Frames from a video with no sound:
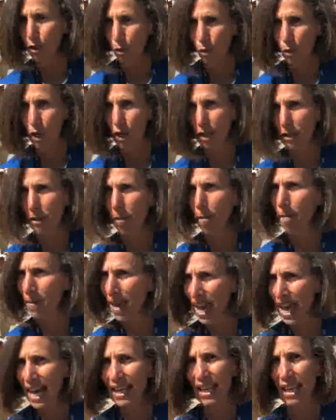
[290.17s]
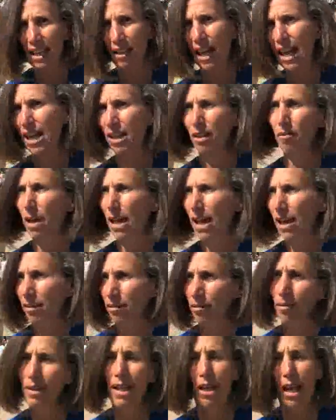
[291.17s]
towards men and, and,
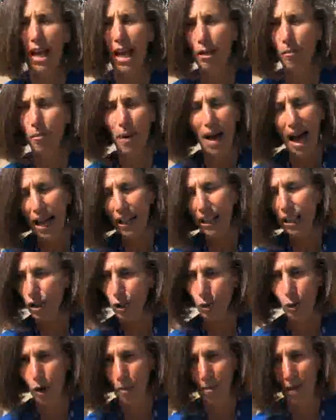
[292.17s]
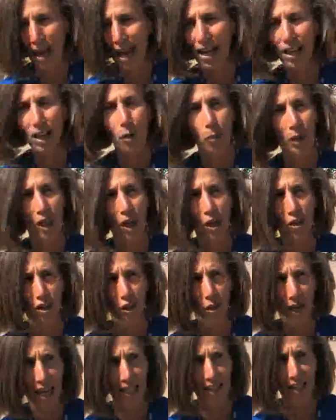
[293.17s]
and, and pilots who are male, and we don't
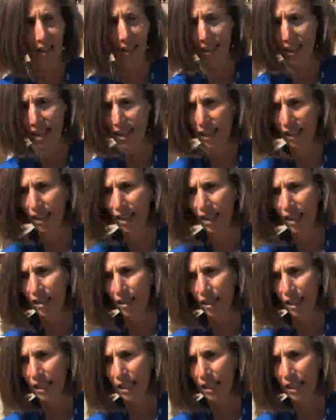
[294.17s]
do anything to